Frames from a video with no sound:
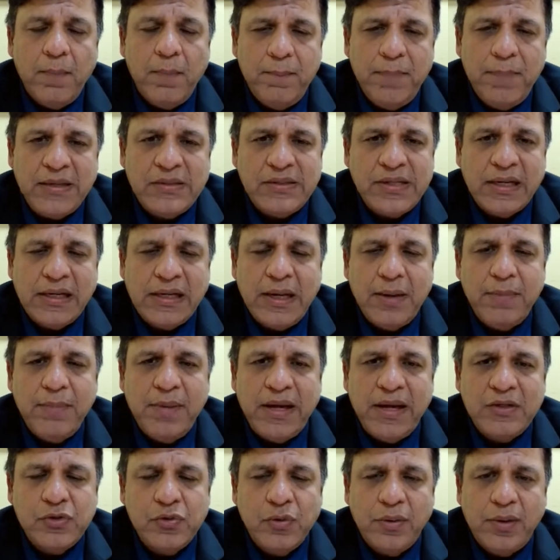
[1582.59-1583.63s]
basically
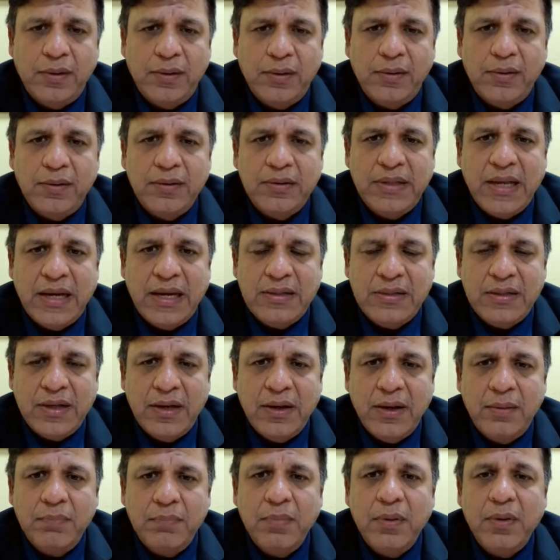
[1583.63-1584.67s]
make sure that
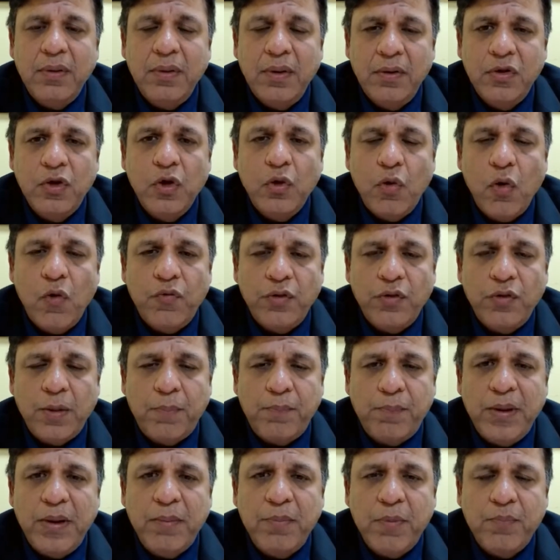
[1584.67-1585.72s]
you go for the
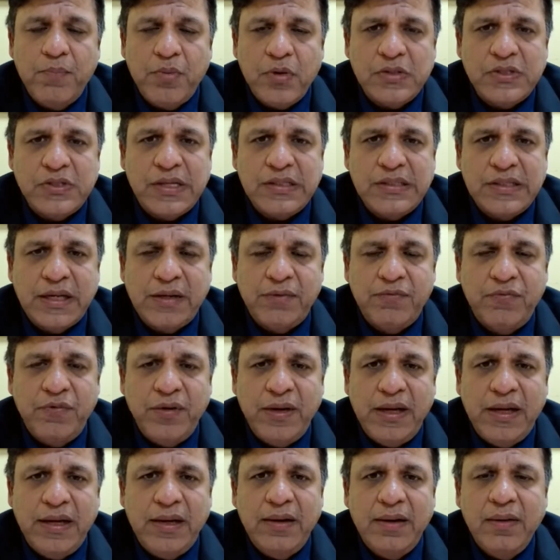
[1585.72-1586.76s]
premium processing
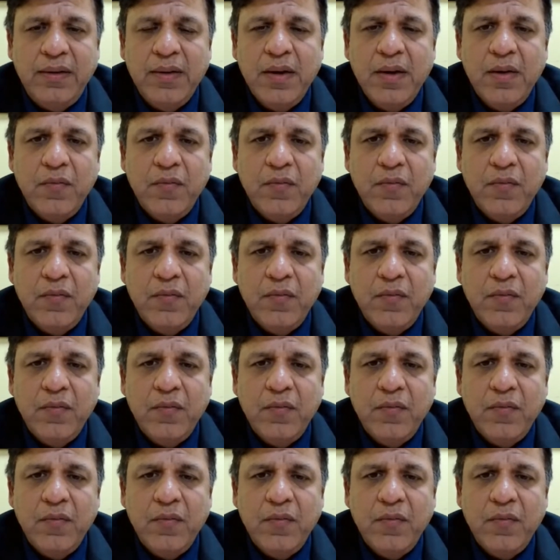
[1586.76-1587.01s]
fee,